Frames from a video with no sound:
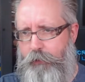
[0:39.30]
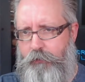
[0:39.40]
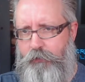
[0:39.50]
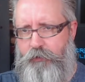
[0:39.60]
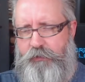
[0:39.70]

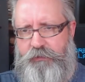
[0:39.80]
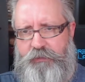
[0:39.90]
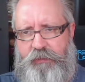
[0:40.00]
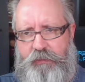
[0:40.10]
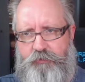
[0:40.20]
Clock is
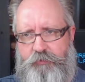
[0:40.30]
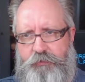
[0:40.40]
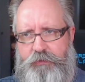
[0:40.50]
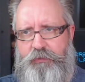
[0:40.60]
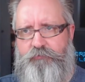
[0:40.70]
ticking, which
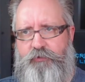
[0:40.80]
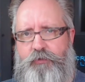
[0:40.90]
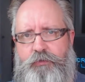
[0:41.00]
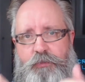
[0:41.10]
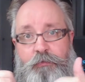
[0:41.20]
means it is
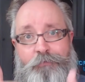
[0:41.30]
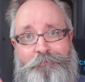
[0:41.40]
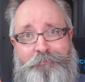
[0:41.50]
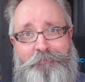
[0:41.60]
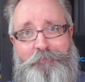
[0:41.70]
recording.
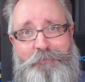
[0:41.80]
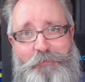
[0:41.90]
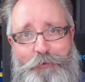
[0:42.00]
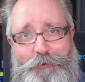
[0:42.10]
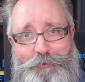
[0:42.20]

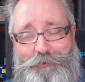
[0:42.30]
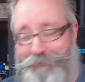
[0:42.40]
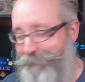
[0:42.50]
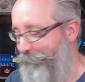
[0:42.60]
We're all good.